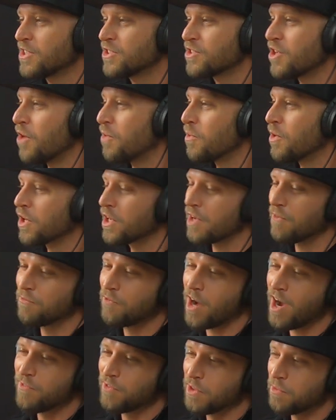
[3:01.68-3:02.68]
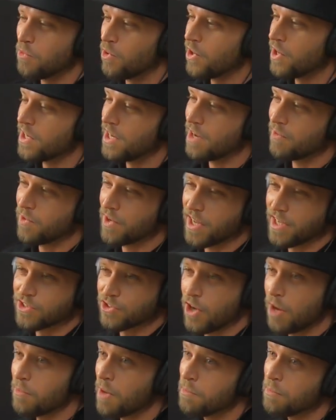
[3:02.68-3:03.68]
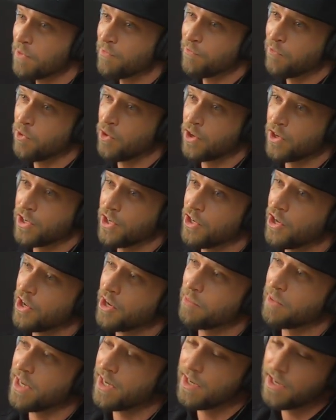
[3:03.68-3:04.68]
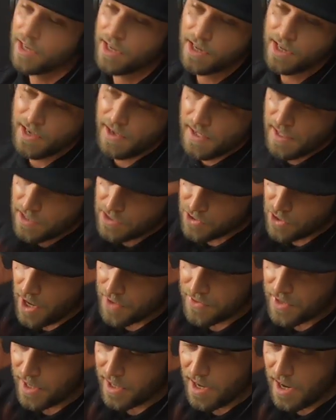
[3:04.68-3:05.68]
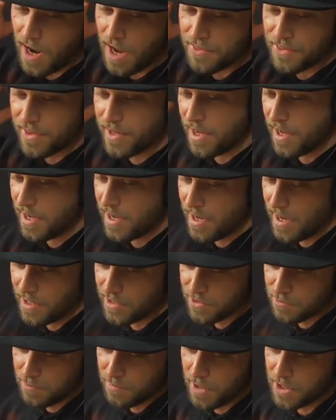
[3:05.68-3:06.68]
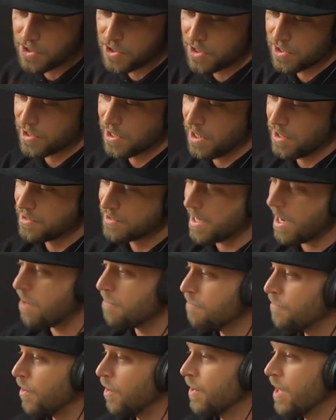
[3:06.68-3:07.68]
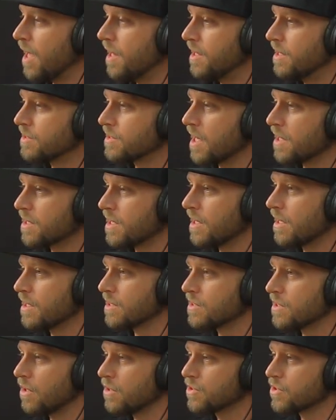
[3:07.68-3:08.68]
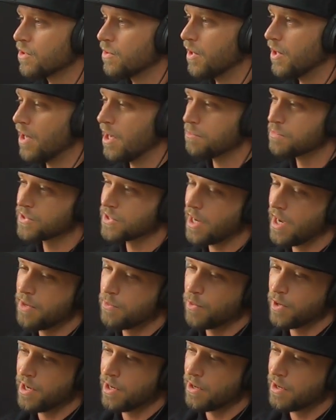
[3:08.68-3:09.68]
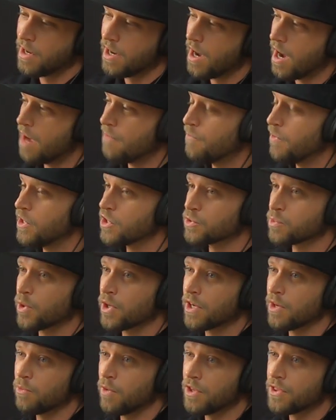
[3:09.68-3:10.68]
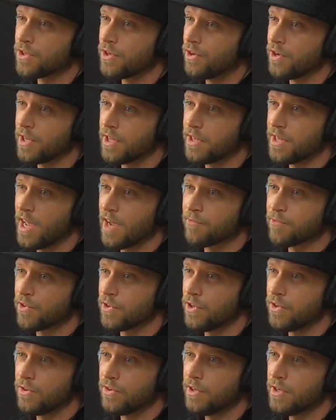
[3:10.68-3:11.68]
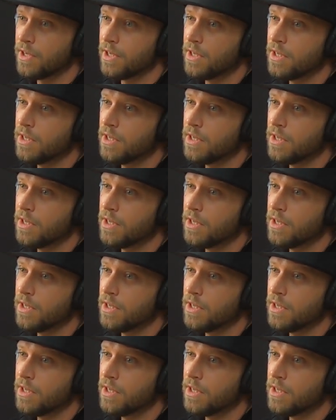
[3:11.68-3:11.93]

I start work at five in the morning every day. So I'm up at four. you know oh, what I mean? Bro. So I think I as much as a downfall that is, I think it's also an upside where I finish work at 1.30 in the afternoon.